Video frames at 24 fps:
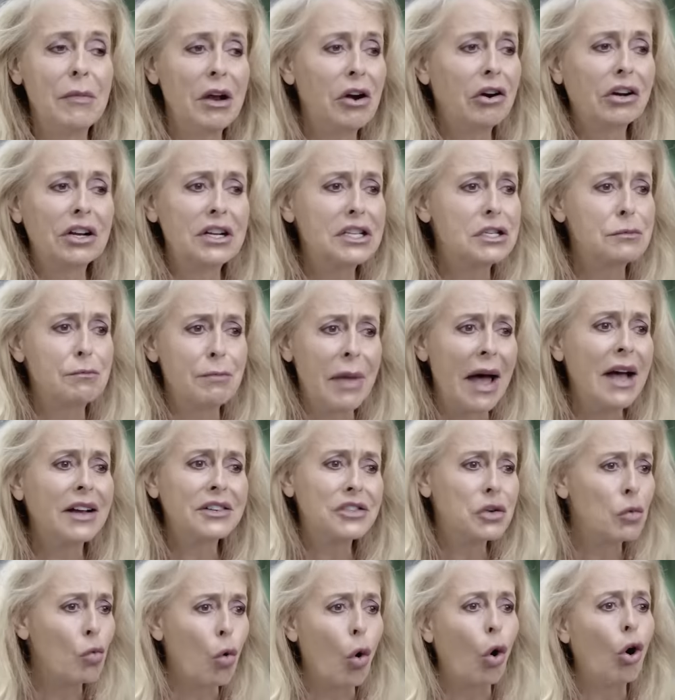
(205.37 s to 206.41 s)
Americans back
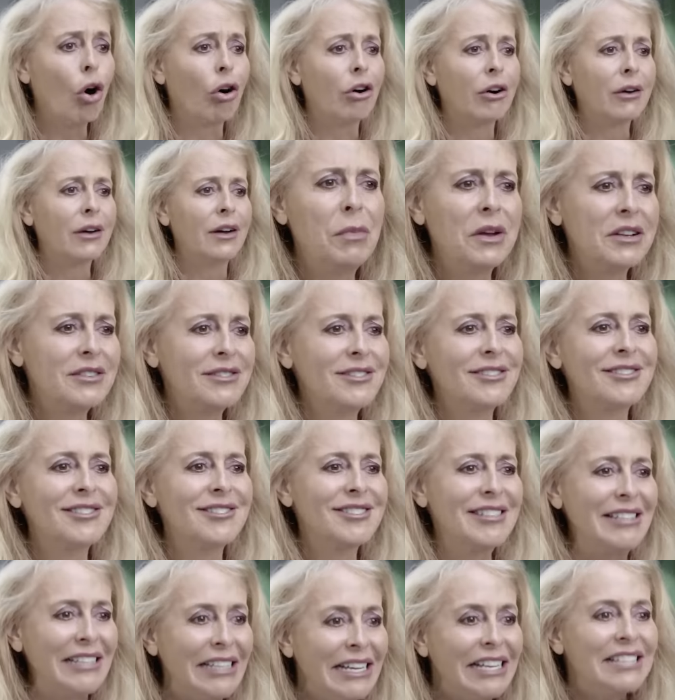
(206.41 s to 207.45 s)
to work. Businesses
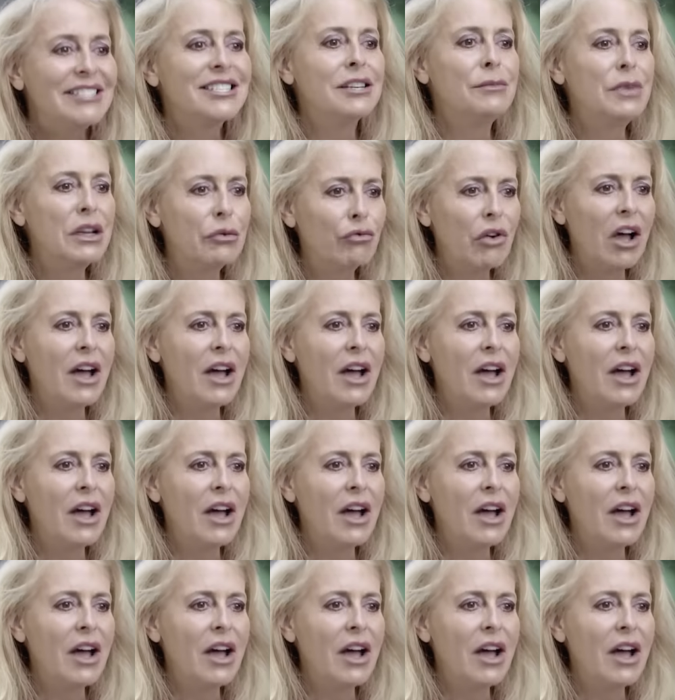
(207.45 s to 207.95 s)
need to be